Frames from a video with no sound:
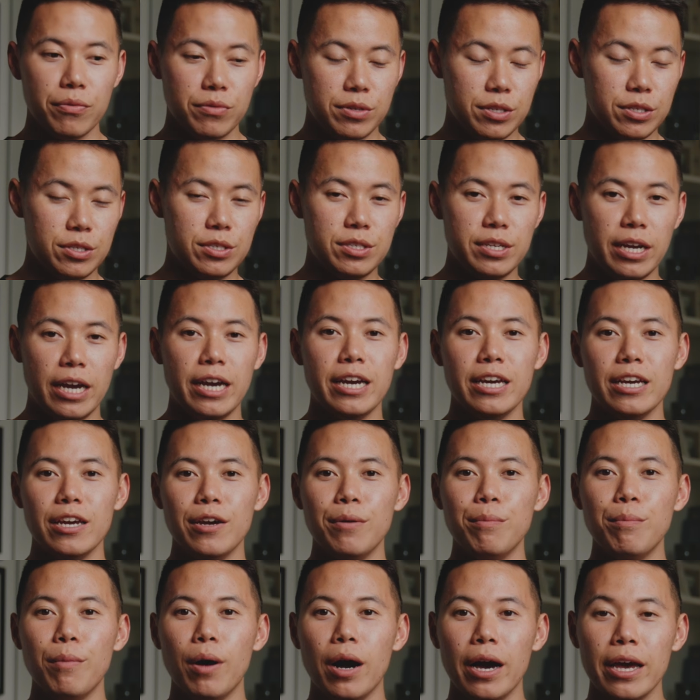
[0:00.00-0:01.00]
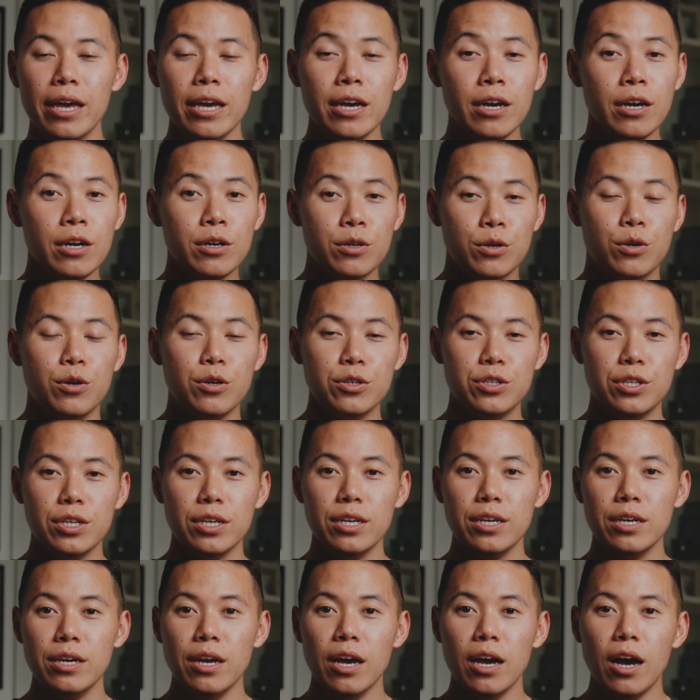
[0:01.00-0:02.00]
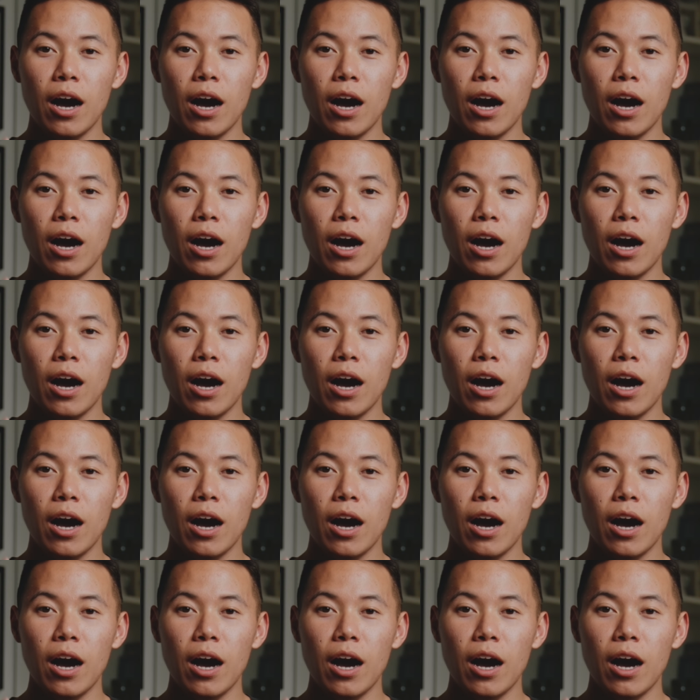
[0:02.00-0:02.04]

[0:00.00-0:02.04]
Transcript: to stay in my cushy,